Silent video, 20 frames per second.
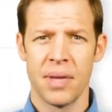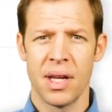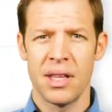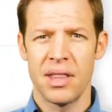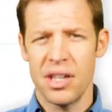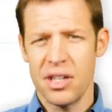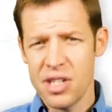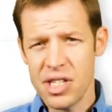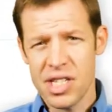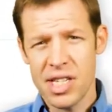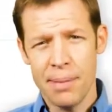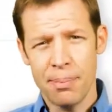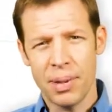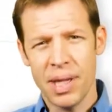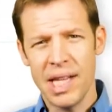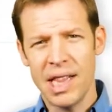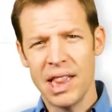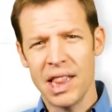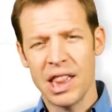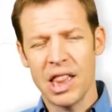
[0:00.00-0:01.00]
They're
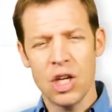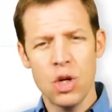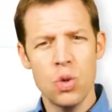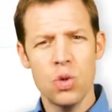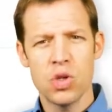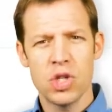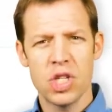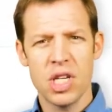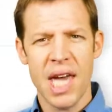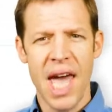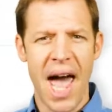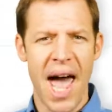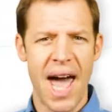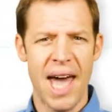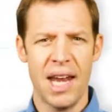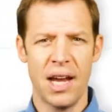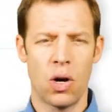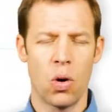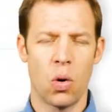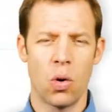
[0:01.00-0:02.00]
simply loose
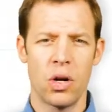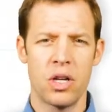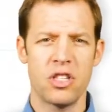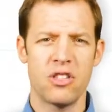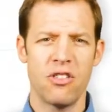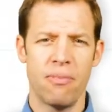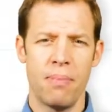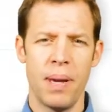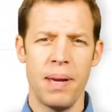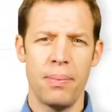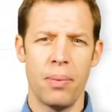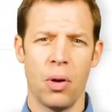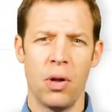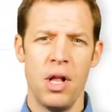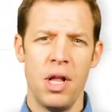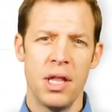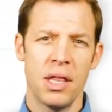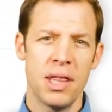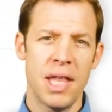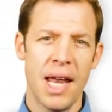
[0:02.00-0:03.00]
categories of people
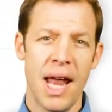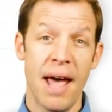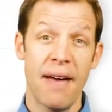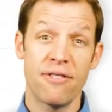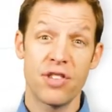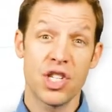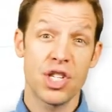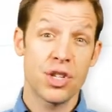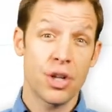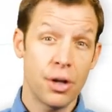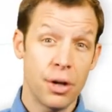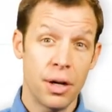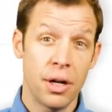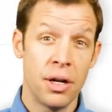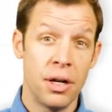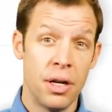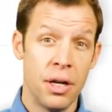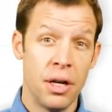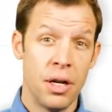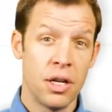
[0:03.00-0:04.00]
that have
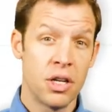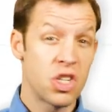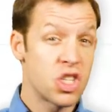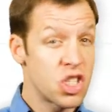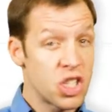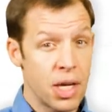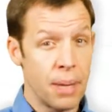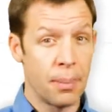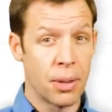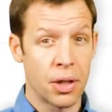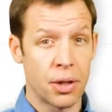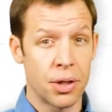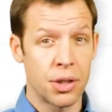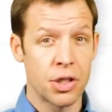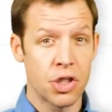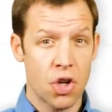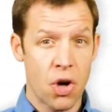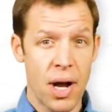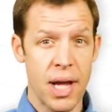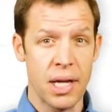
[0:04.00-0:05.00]
certain similar
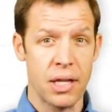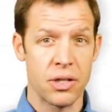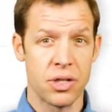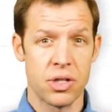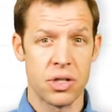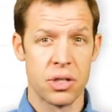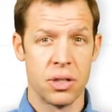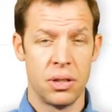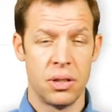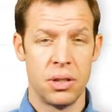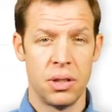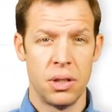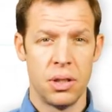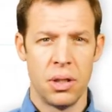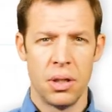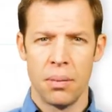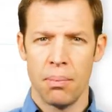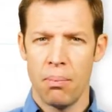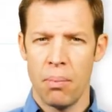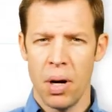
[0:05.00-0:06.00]
traits.
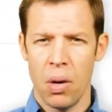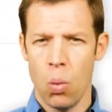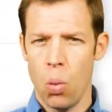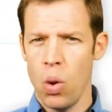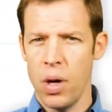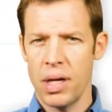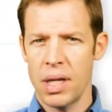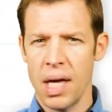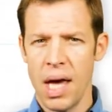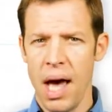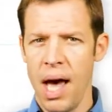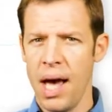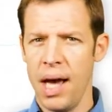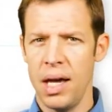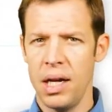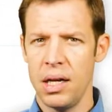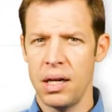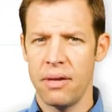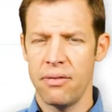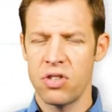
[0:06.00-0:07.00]
But what
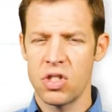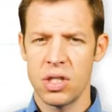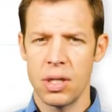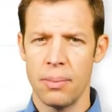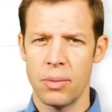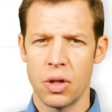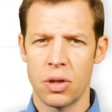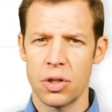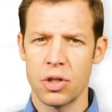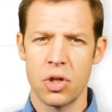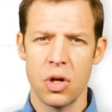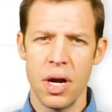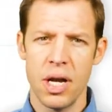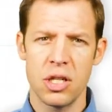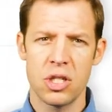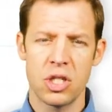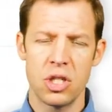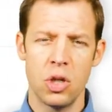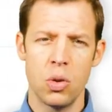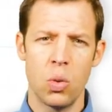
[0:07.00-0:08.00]
kind of similar
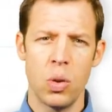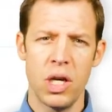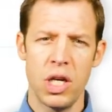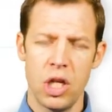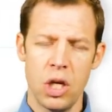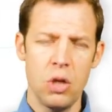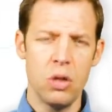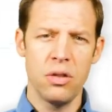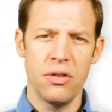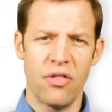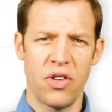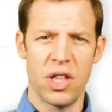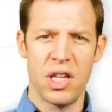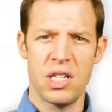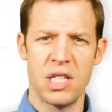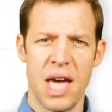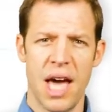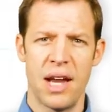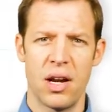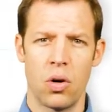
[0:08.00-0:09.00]
traits do we use for
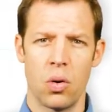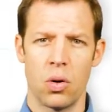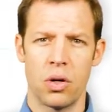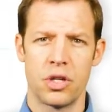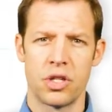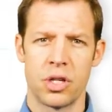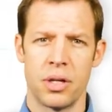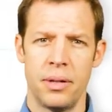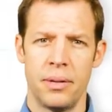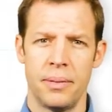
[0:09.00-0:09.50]
these categories?